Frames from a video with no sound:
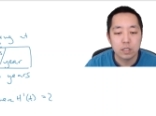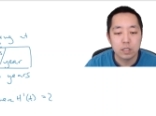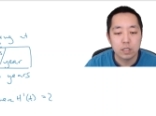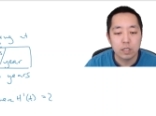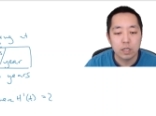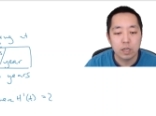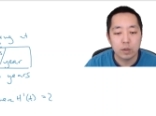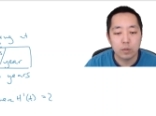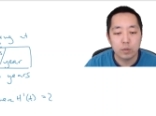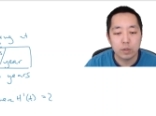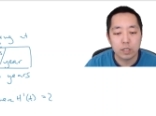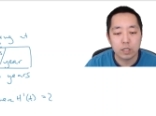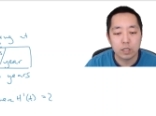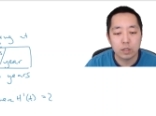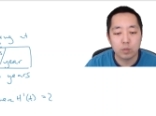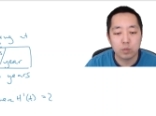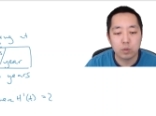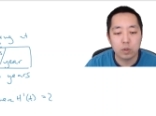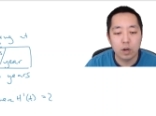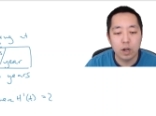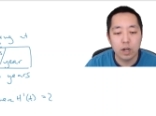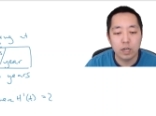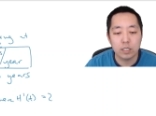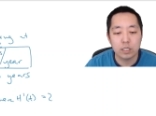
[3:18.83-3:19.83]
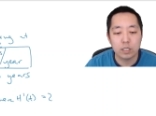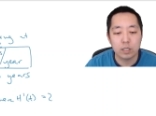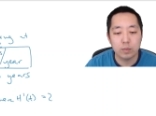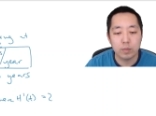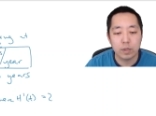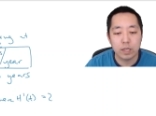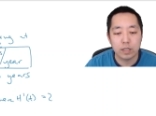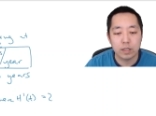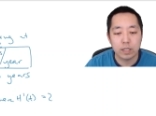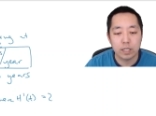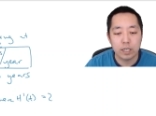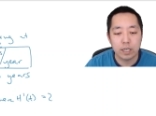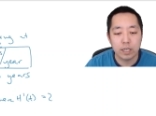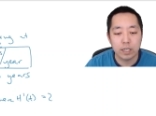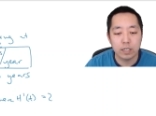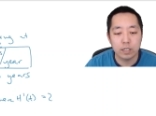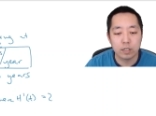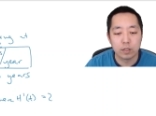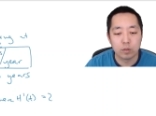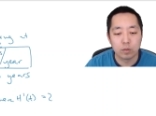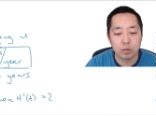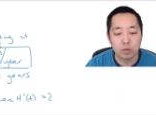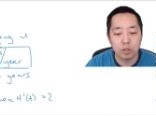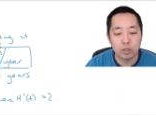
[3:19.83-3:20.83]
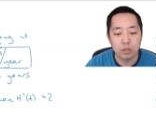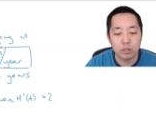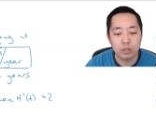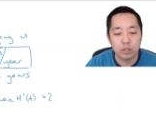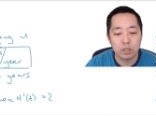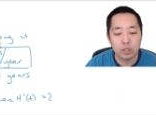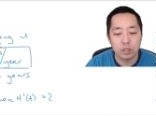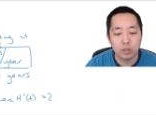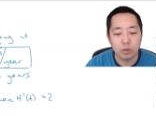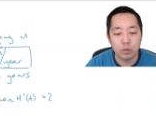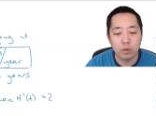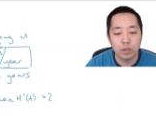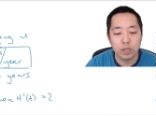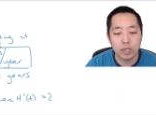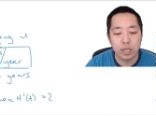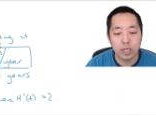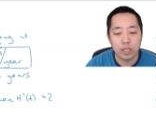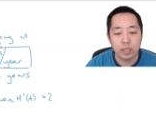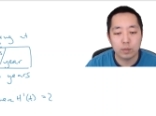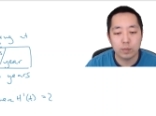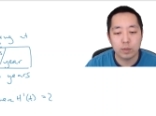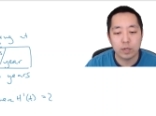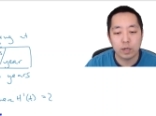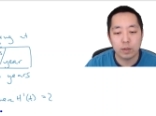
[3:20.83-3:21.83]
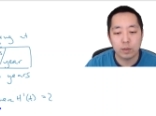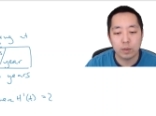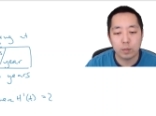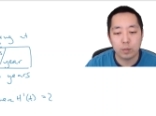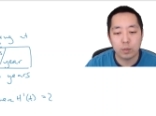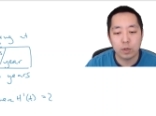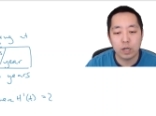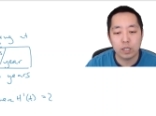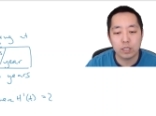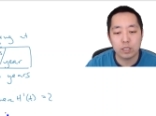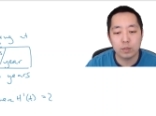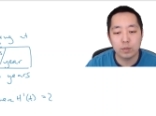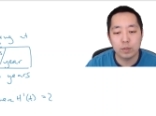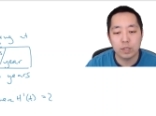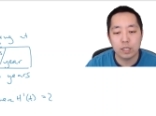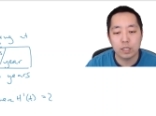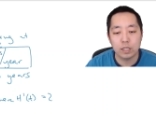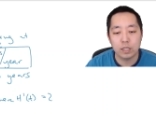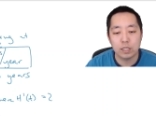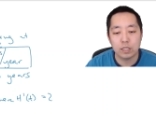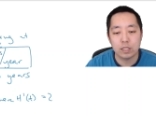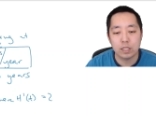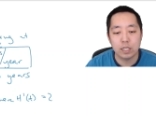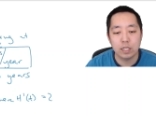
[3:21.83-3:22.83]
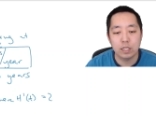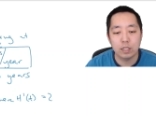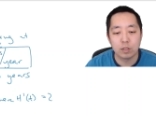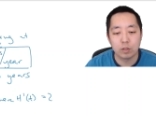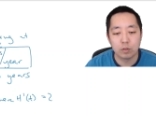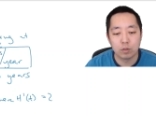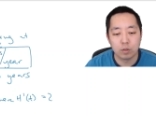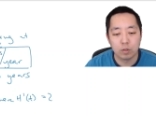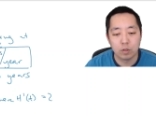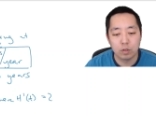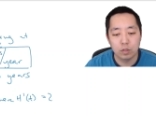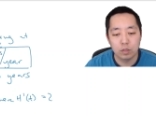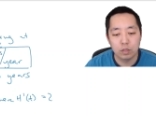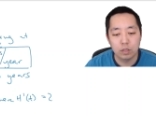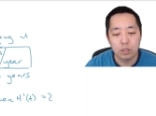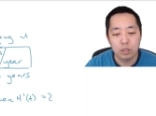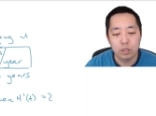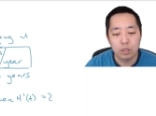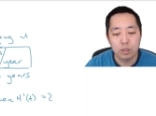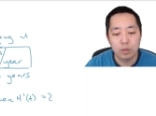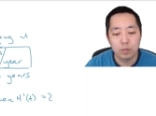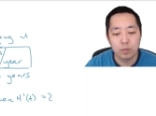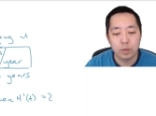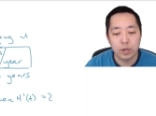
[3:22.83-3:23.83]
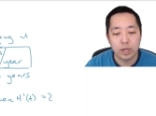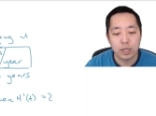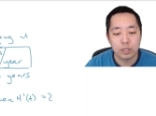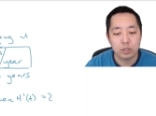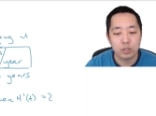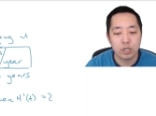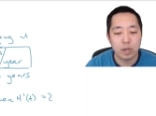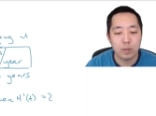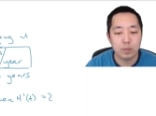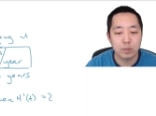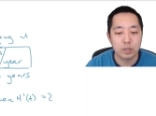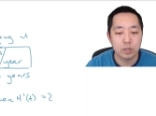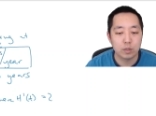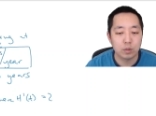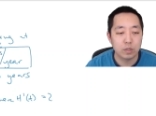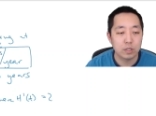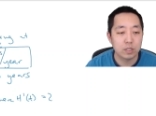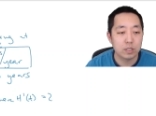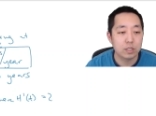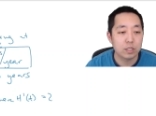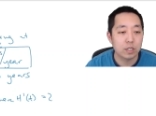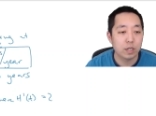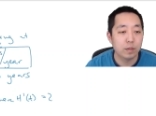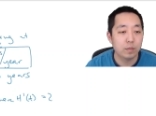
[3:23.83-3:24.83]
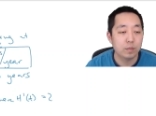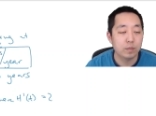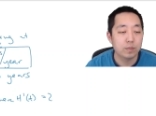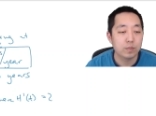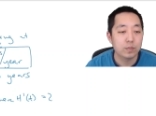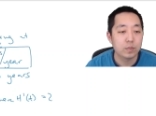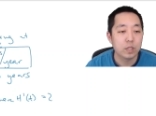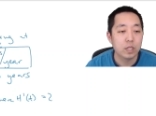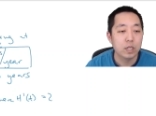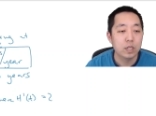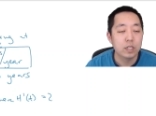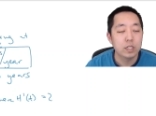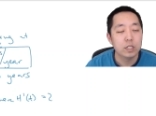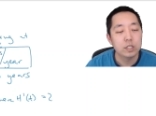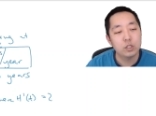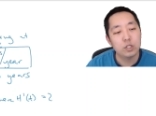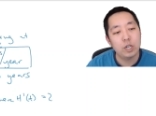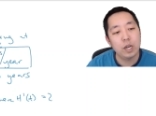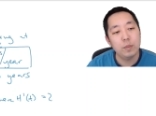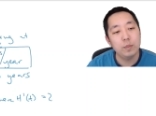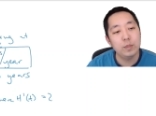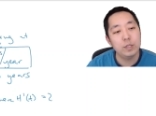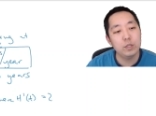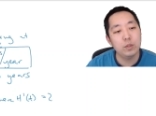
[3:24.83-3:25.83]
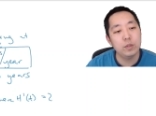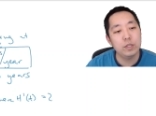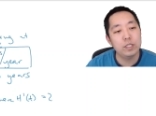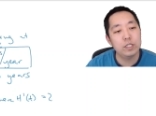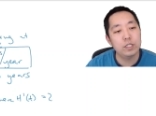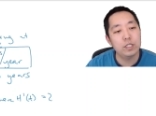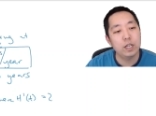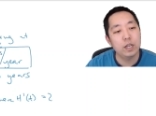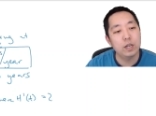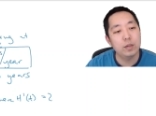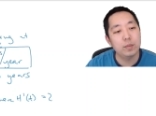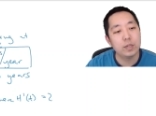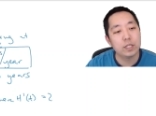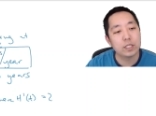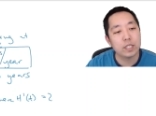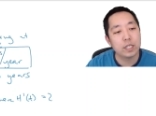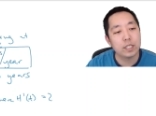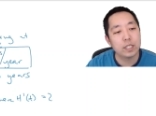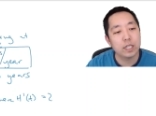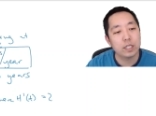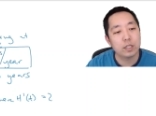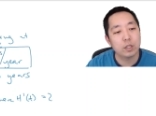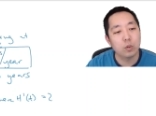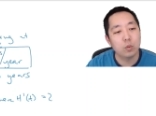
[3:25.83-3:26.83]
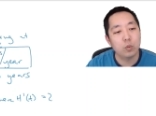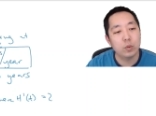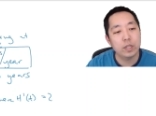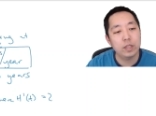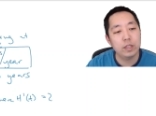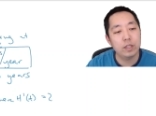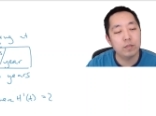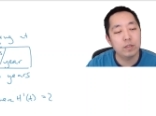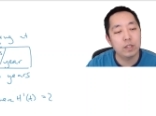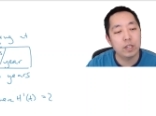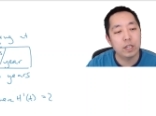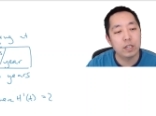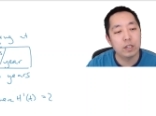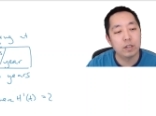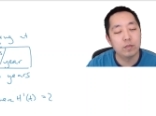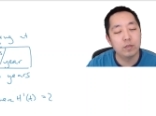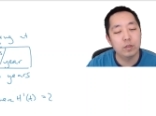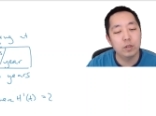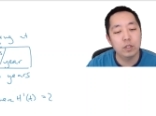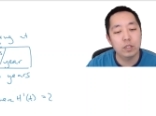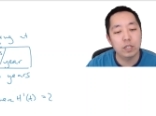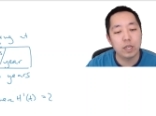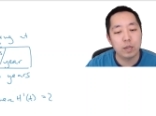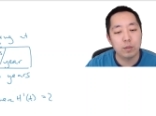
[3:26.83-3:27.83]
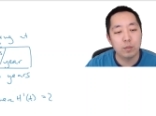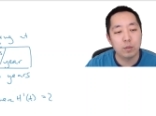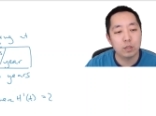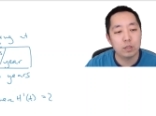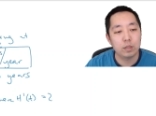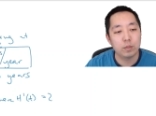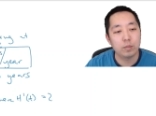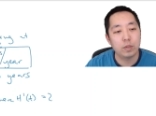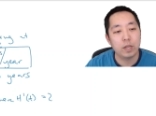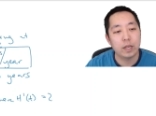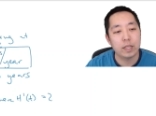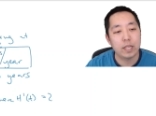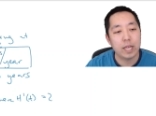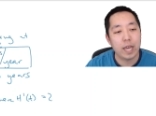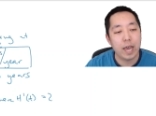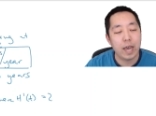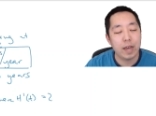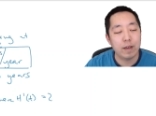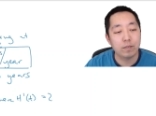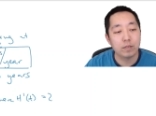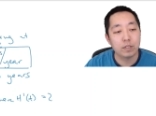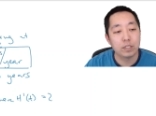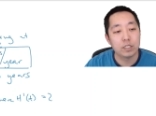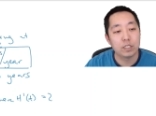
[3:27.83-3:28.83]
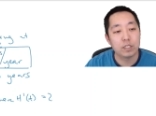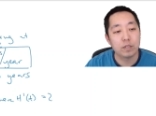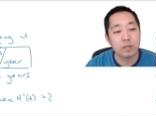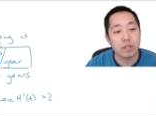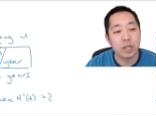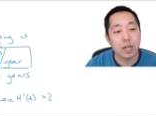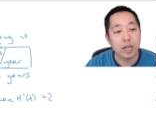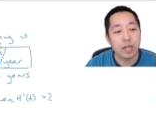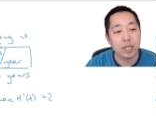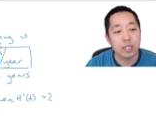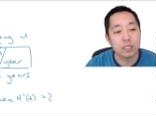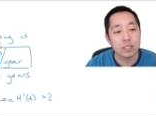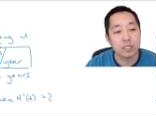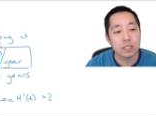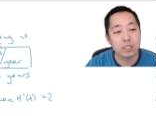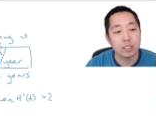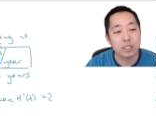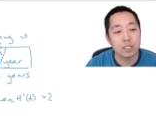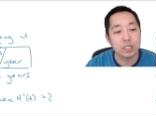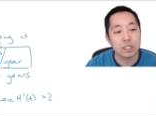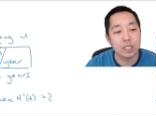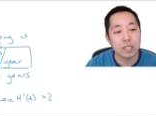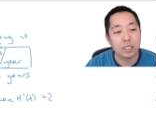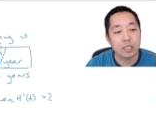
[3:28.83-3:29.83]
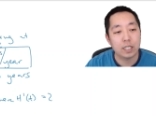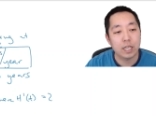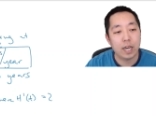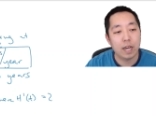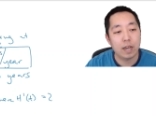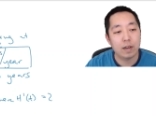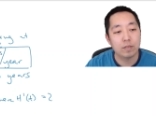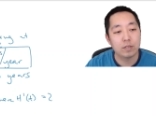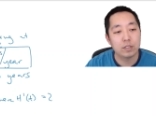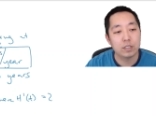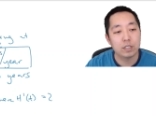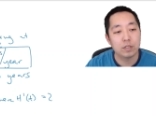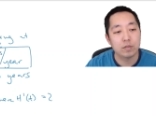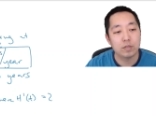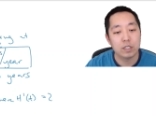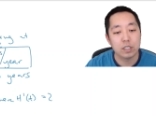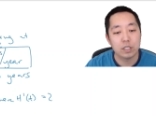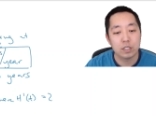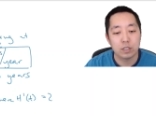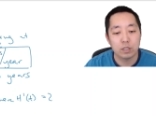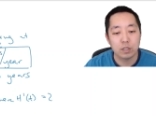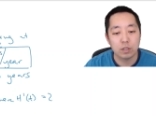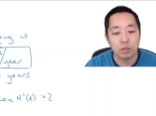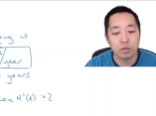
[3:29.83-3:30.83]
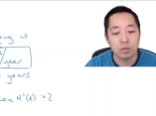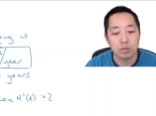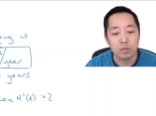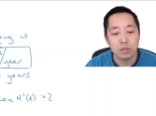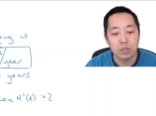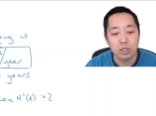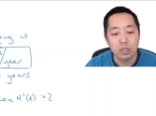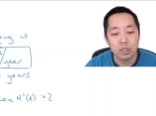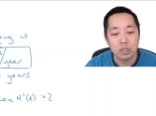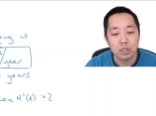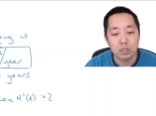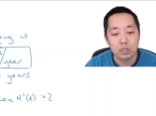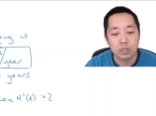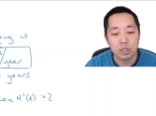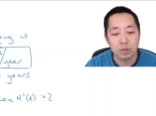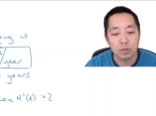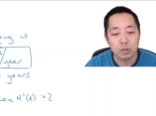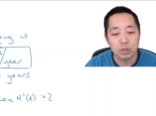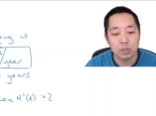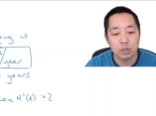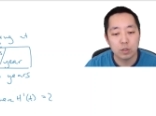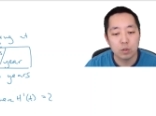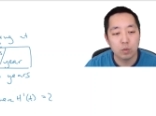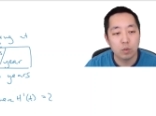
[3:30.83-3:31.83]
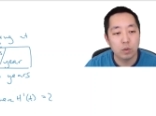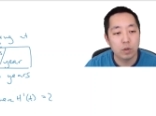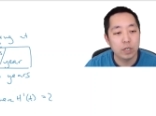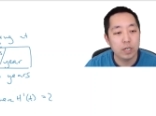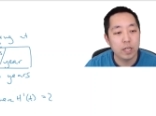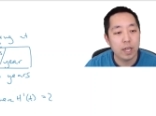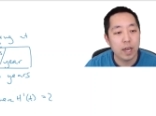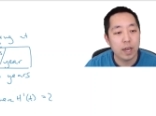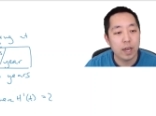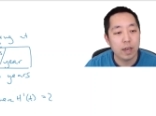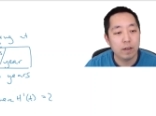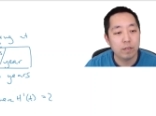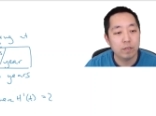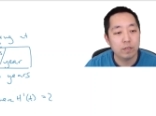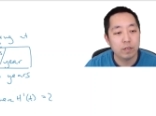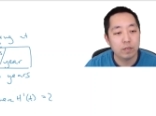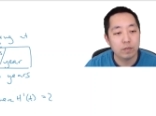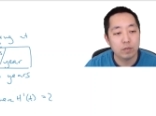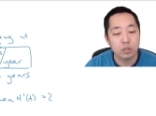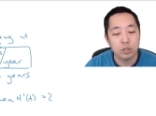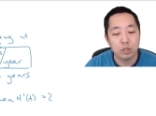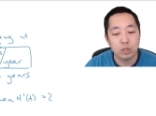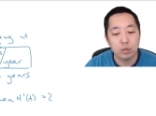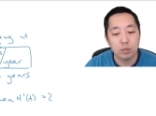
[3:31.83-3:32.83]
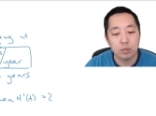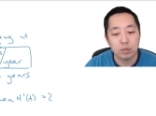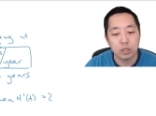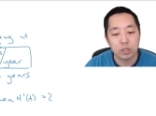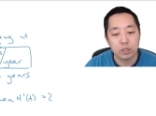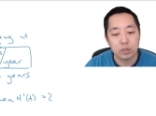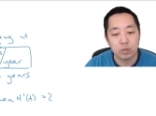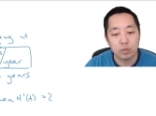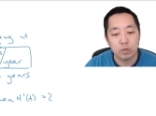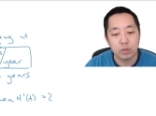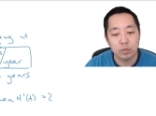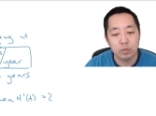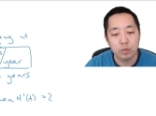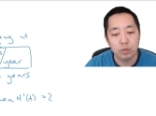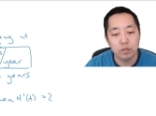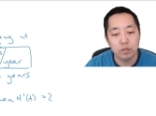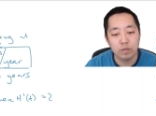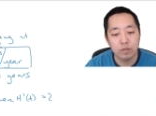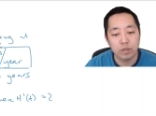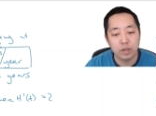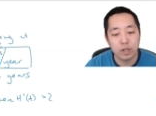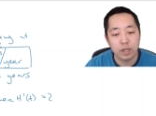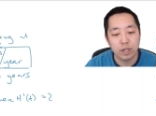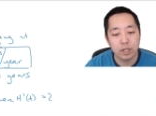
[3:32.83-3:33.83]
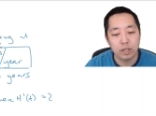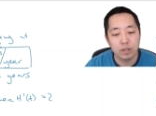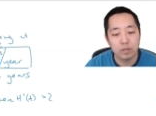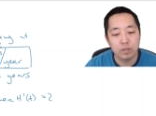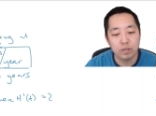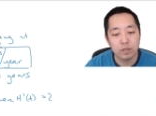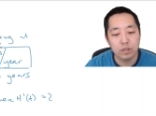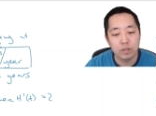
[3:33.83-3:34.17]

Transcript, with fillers: And we can approximate the integral, so the one eighth, but I'm approximating this integral by a trapezoid sum. Trapezoid sum is I take the width of the interval and I multiply the average of the heights. So I just take the average of these two. So I'm going to do one half of two plus one point five.